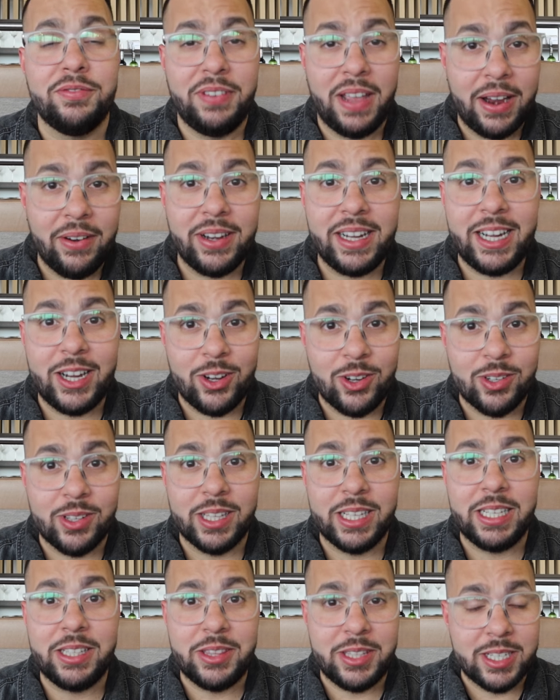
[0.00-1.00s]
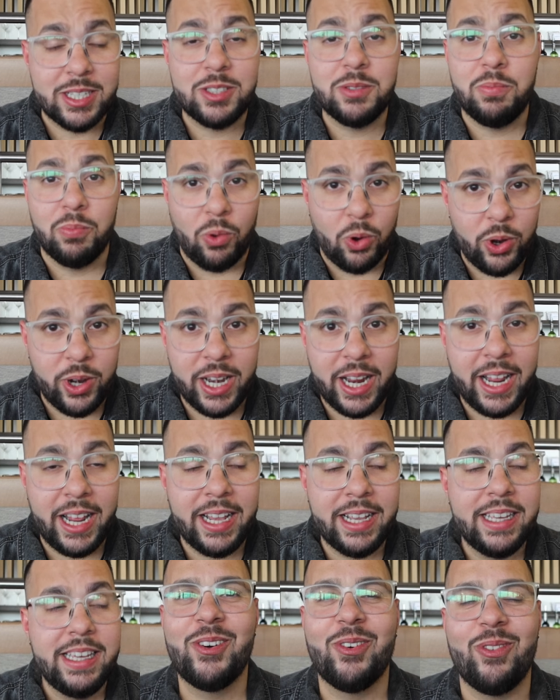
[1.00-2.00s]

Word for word: very early this morning.